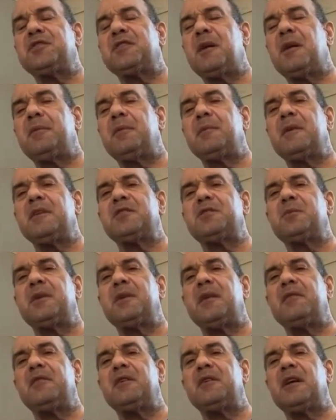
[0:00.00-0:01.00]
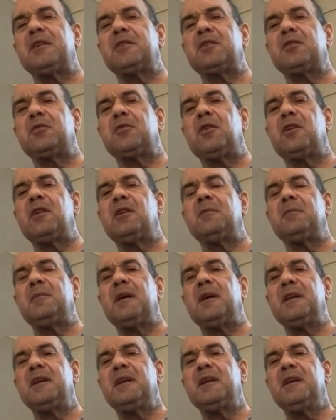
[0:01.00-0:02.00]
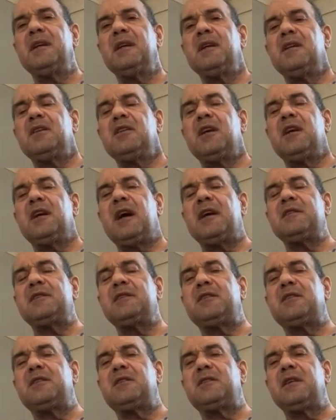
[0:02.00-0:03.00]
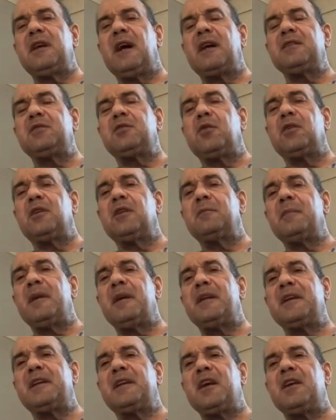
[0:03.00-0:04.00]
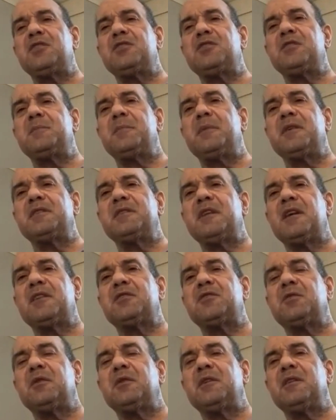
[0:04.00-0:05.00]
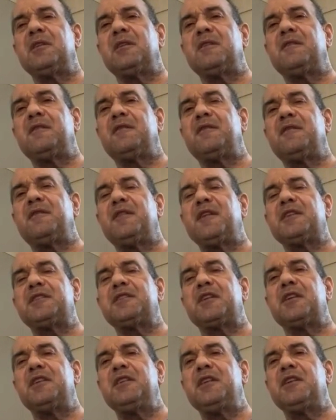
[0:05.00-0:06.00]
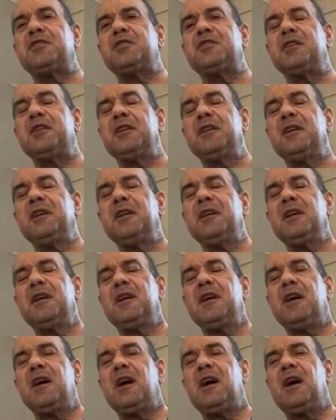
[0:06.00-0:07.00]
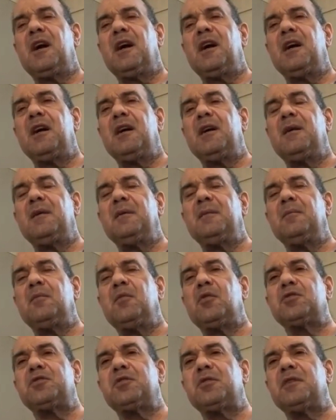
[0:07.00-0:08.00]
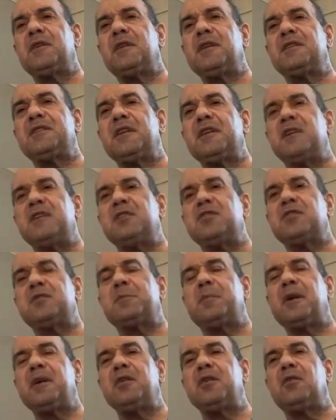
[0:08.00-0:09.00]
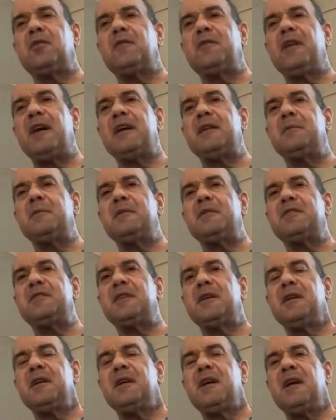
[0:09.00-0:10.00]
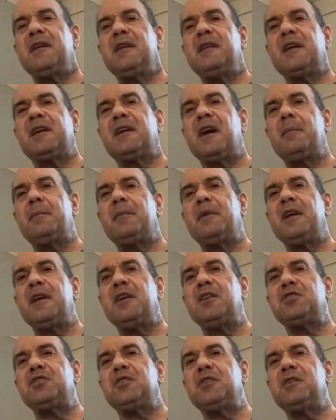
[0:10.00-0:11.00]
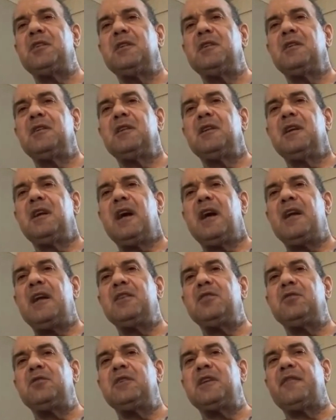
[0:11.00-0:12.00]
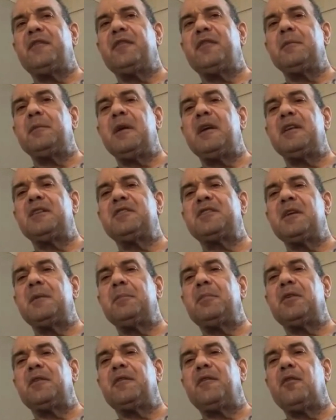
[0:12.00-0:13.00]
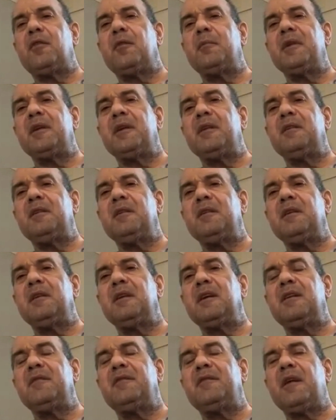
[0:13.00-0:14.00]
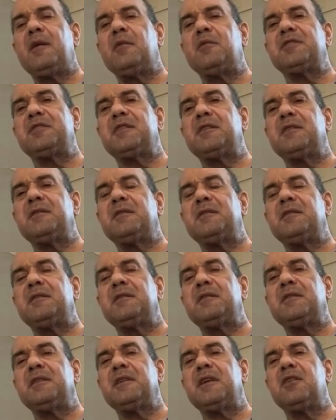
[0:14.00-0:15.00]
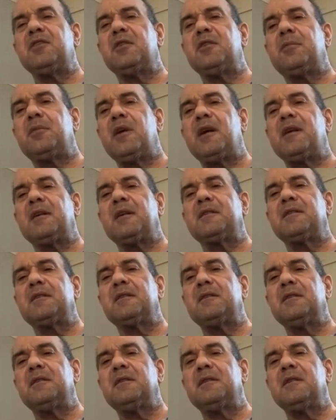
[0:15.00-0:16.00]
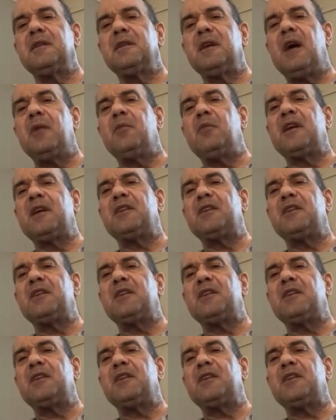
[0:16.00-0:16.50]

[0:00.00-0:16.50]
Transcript: supplements, whatever you'd like to call them, but I I call them medications because they actually fix condition uh, more so than let's say just plain old vitamins in the combination. And you definitely made it simpler for me if yeah. I was to get your product. Yeah. And what